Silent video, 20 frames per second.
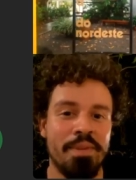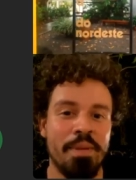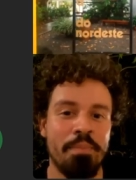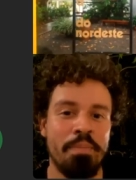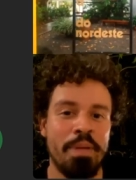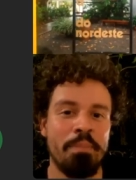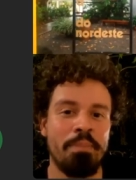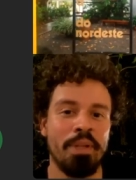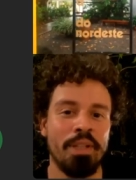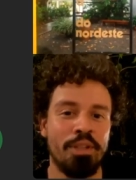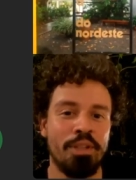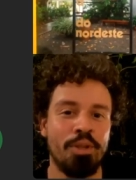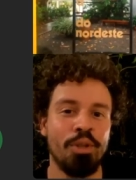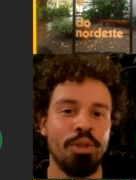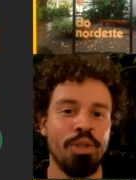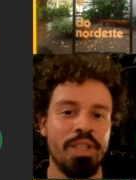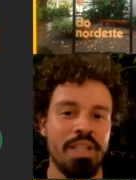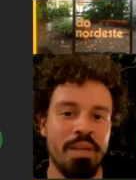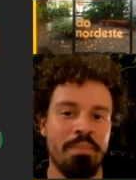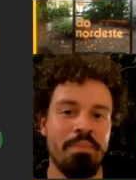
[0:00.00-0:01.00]
The people
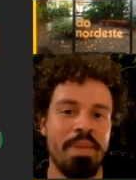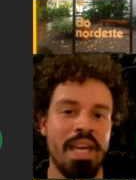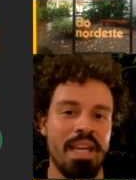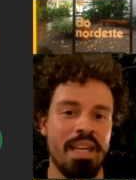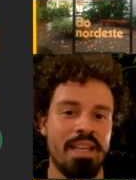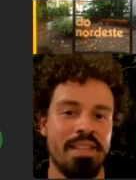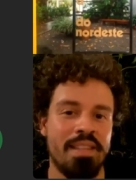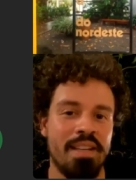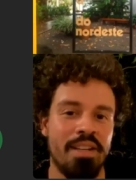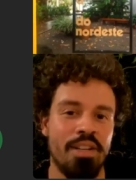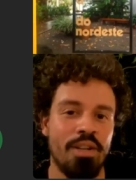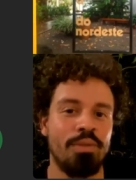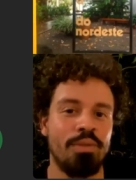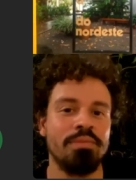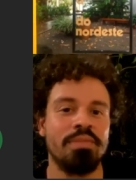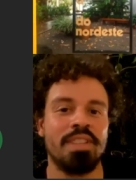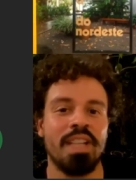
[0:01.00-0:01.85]
could make their own